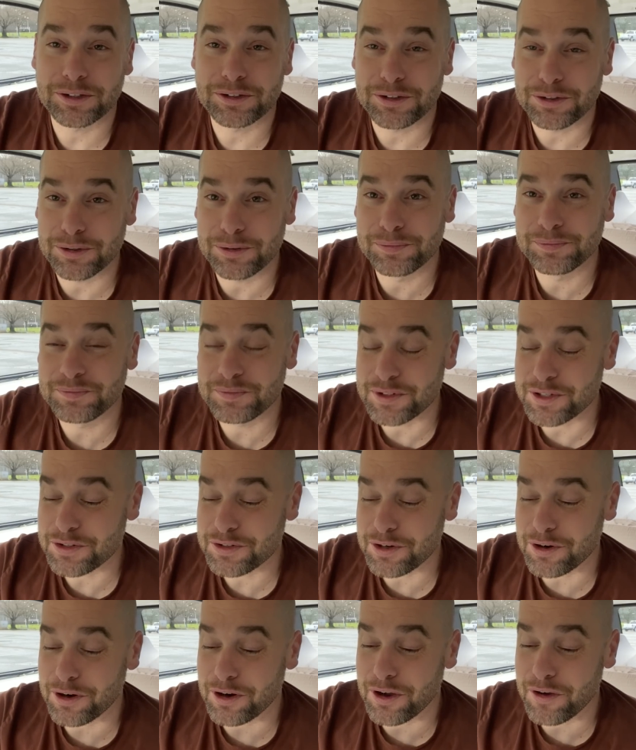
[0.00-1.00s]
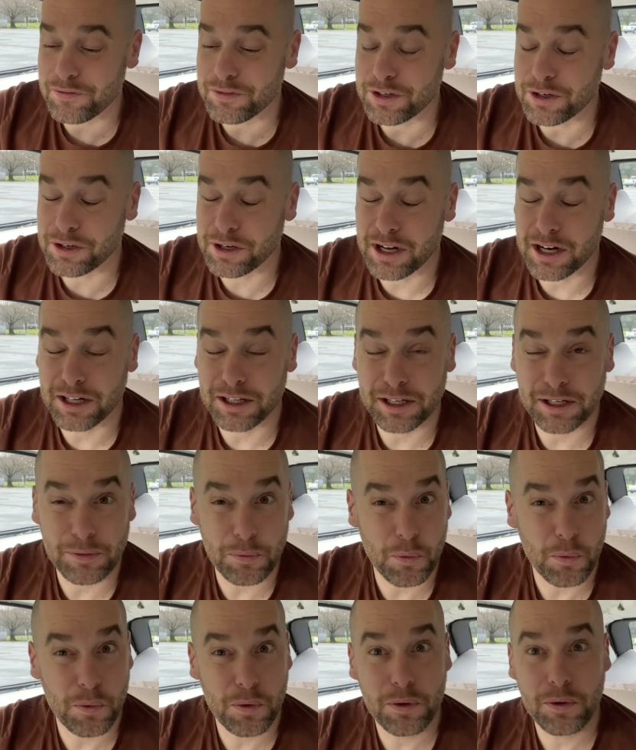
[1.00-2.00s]
too. You start off and you're kind of like,
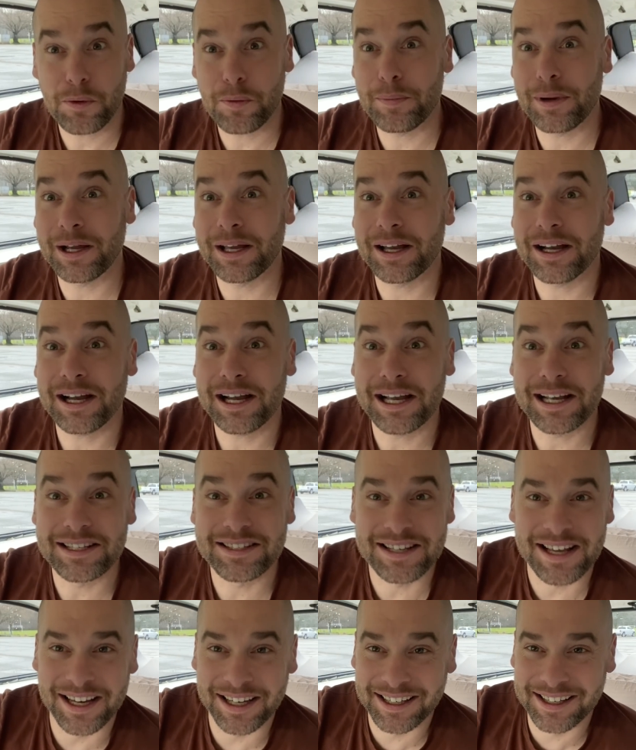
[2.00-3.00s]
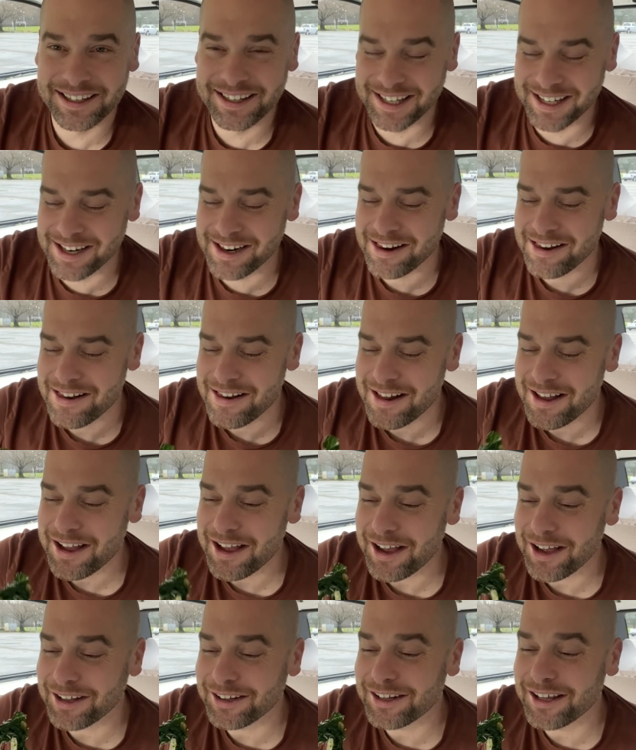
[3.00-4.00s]
whoa, my eyes.
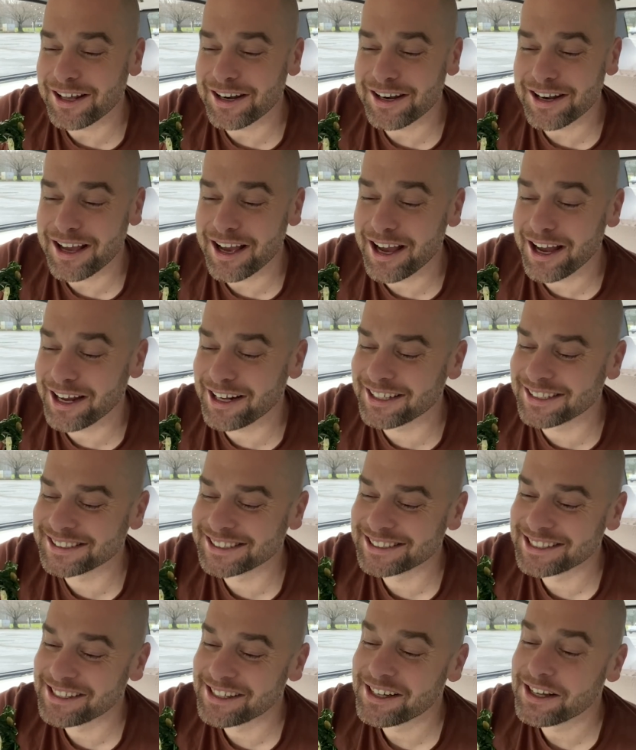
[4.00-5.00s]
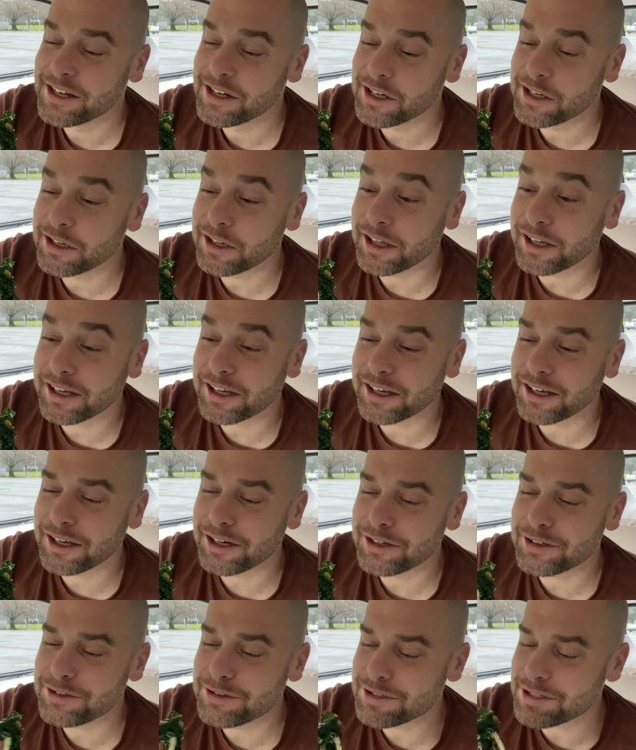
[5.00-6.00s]
And then you're like, I
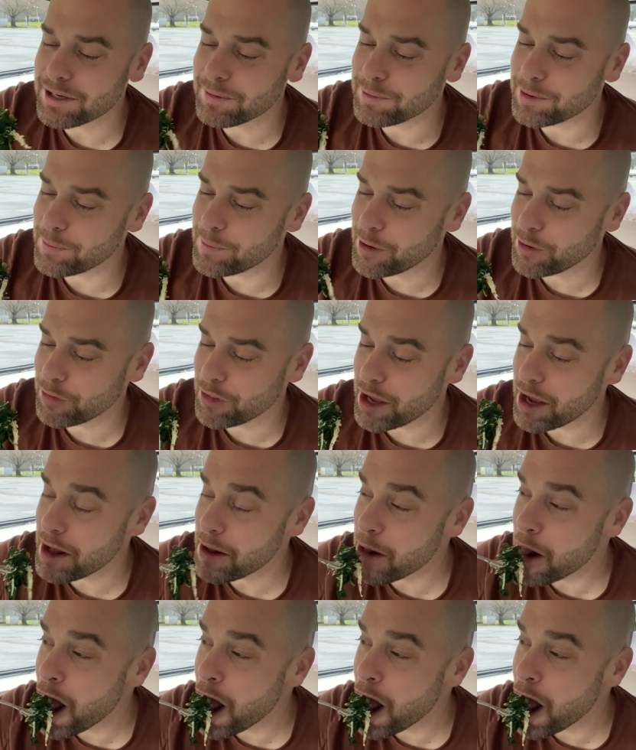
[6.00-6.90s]
gotta do something about that.